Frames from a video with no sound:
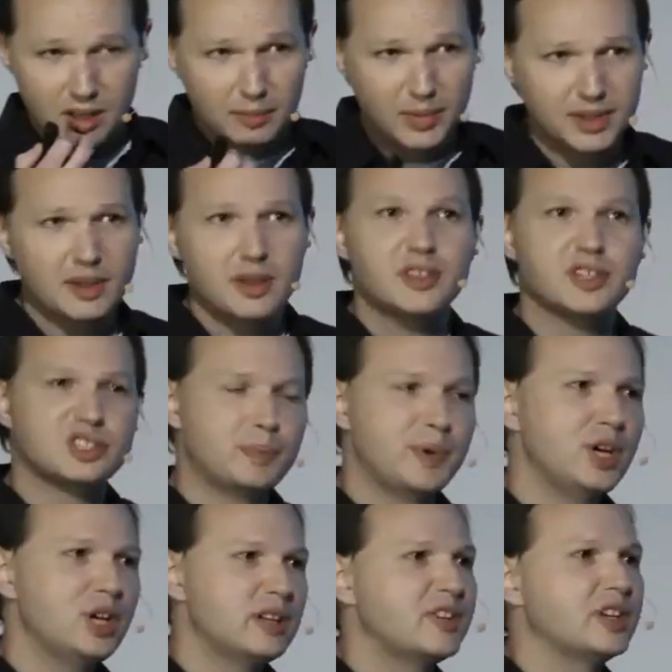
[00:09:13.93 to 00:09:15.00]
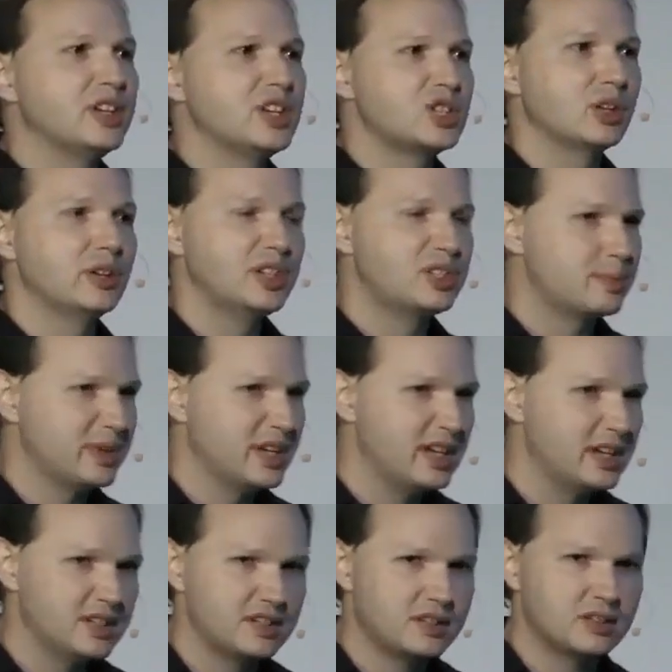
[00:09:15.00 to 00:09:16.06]
But the spirit of conditional
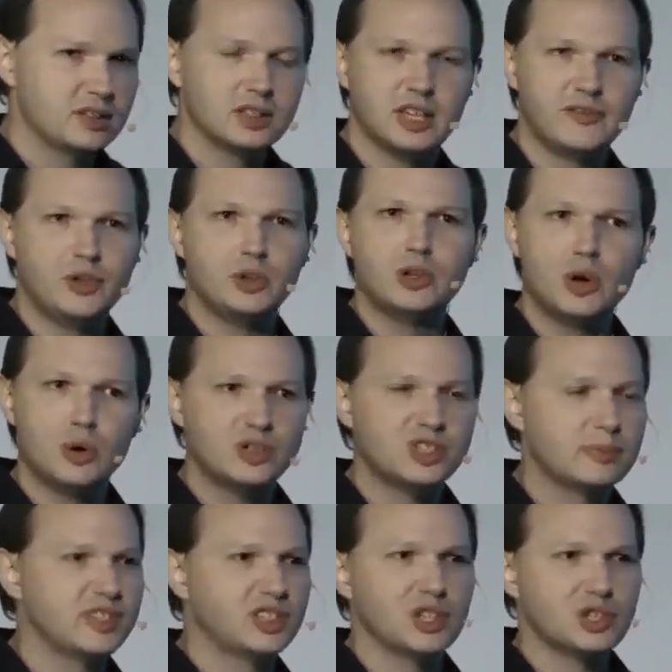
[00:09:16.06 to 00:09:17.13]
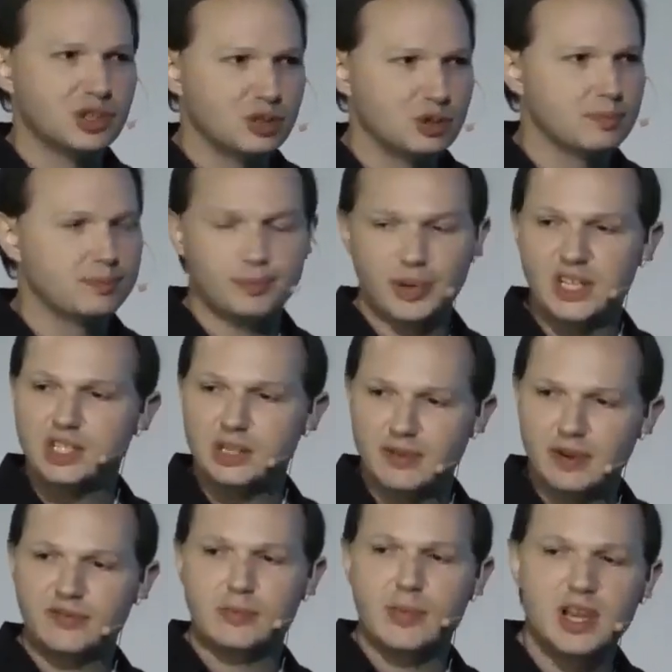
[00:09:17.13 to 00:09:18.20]
entropy is if you know some additional piece of
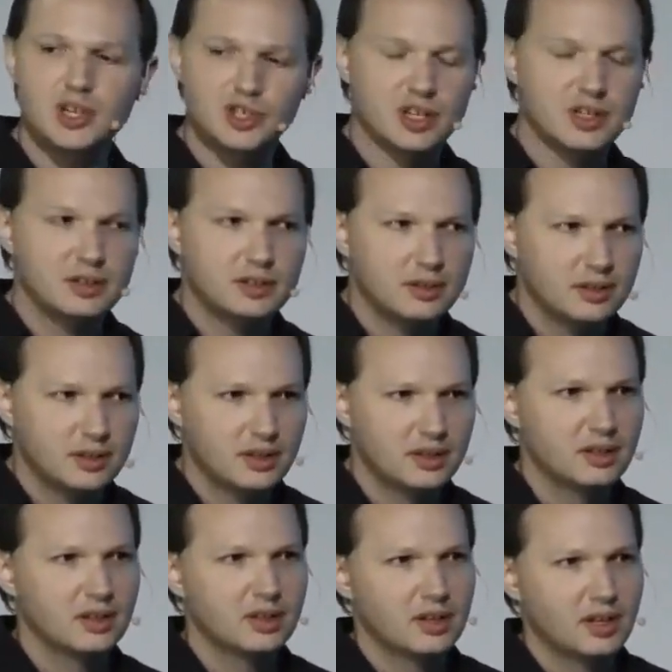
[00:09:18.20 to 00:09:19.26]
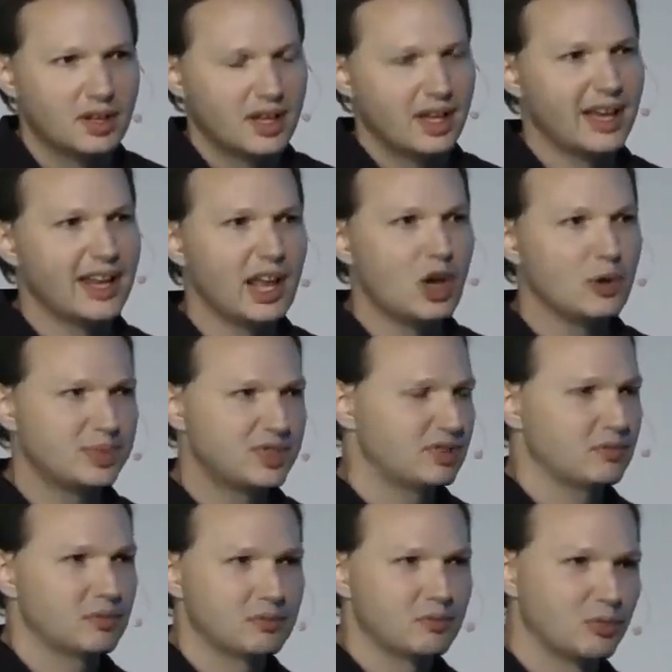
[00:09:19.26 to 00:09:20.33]
information, it helps
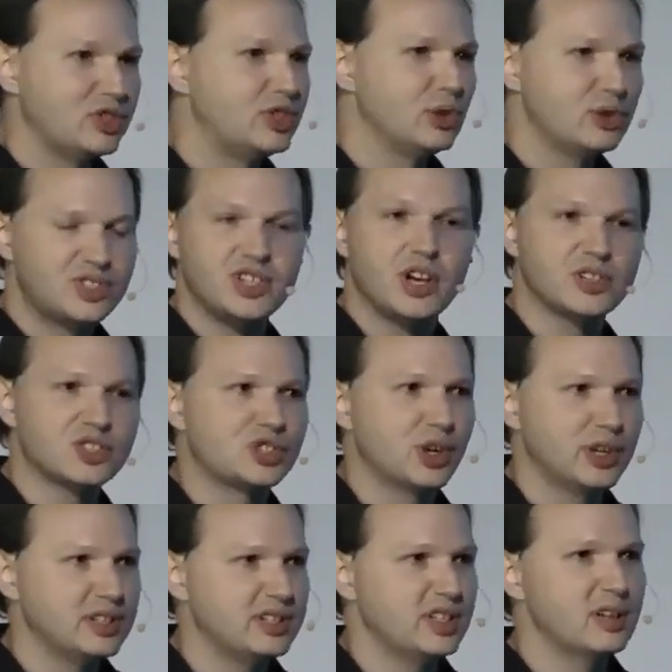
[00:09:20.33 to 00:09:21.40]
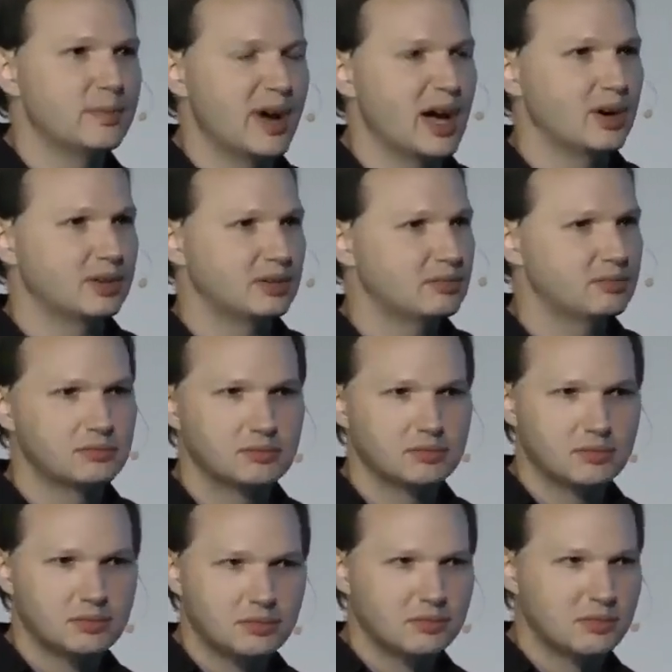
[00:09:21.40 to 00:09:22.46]
reduce the uncertainty about
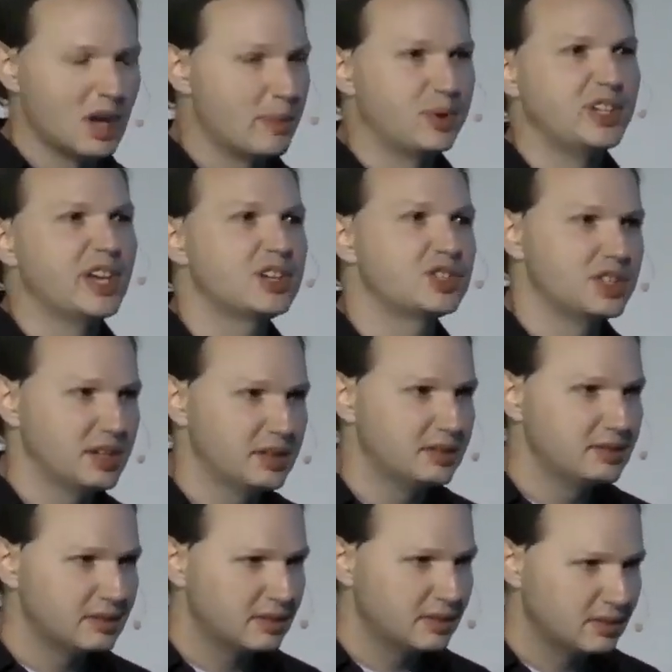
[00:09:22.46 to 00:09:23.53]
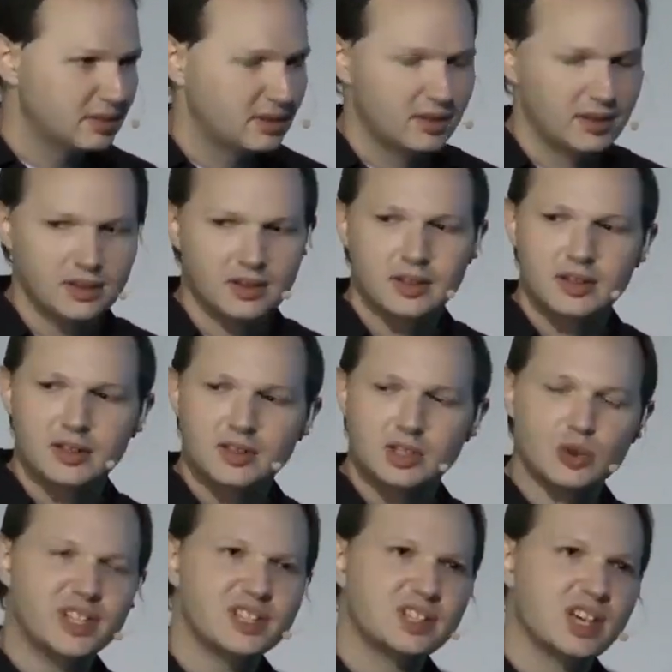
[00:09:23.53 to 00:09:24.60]
a prediction.
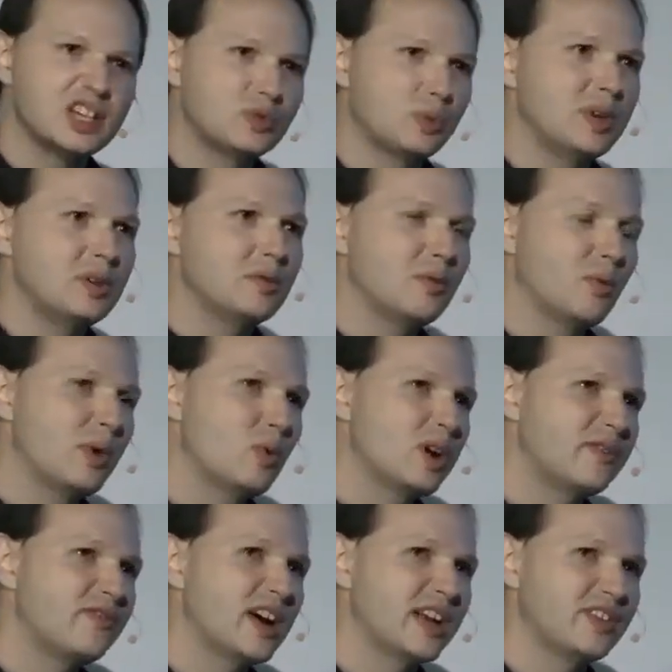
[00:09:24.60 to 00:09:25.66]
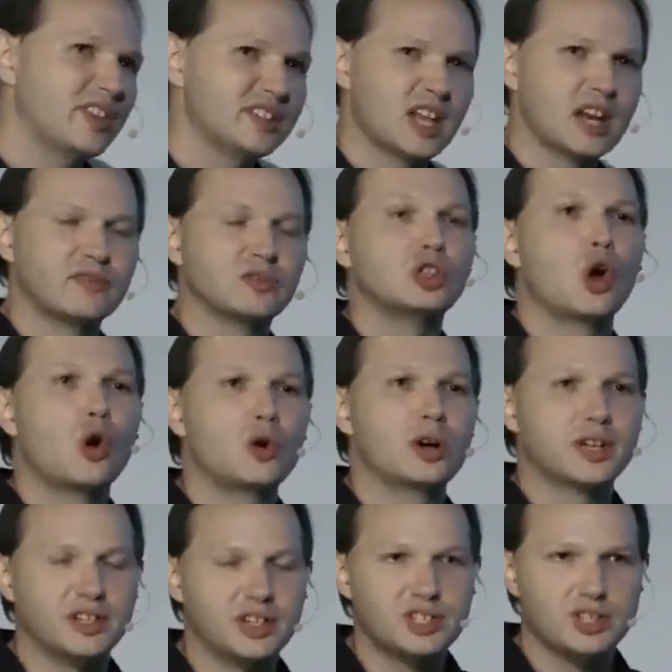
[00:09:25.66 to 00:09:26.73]
So in this case, we want to find things that have
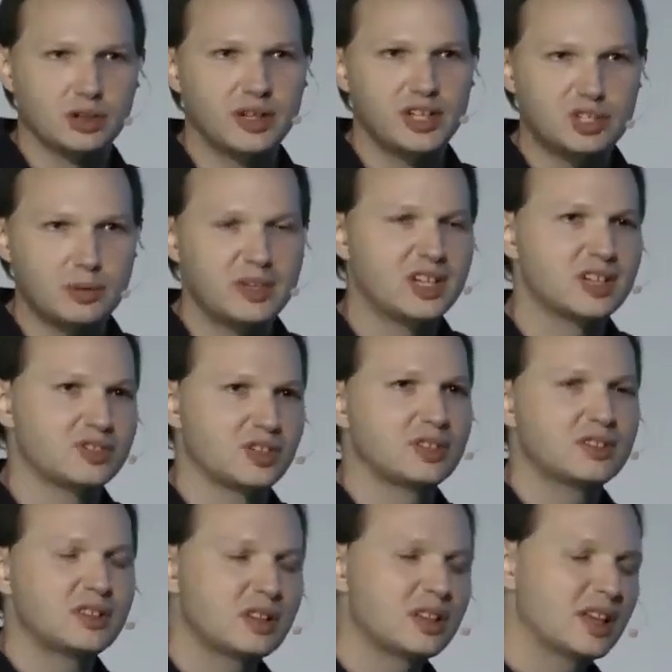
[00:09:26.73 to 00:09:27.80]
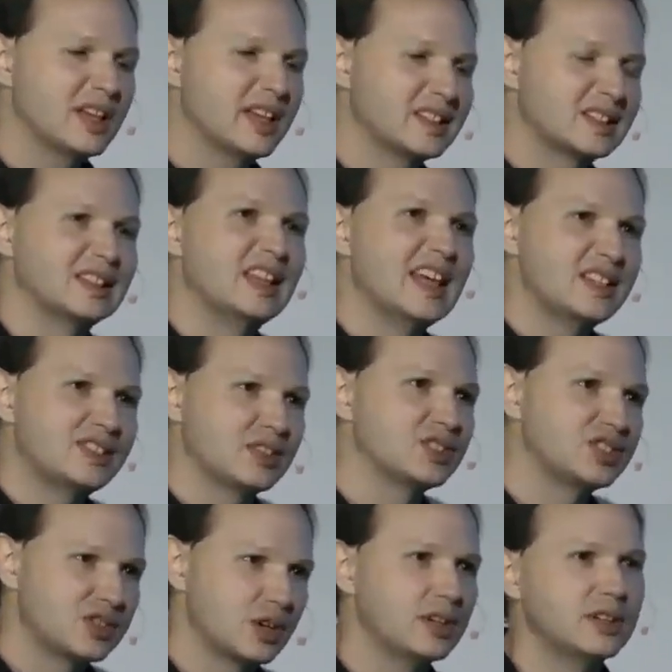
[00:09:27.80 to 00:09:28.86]
lower conditional entropy because it's less
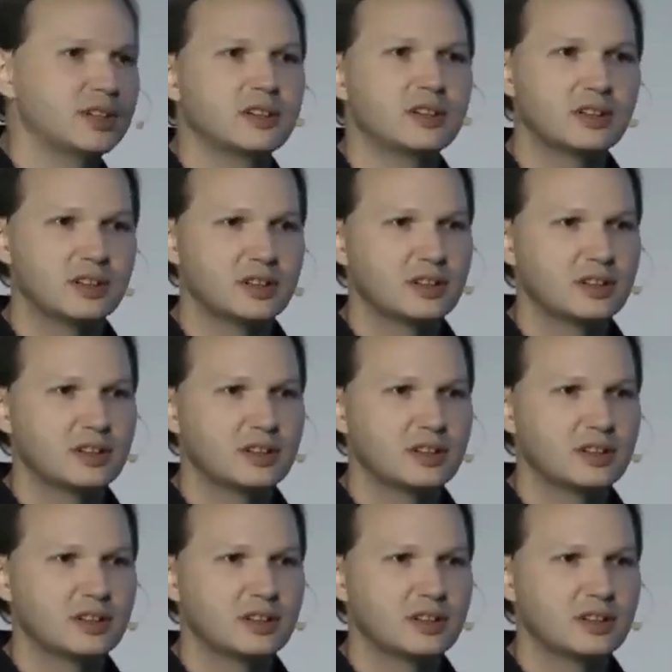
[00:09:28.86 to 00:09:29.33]
uncertain.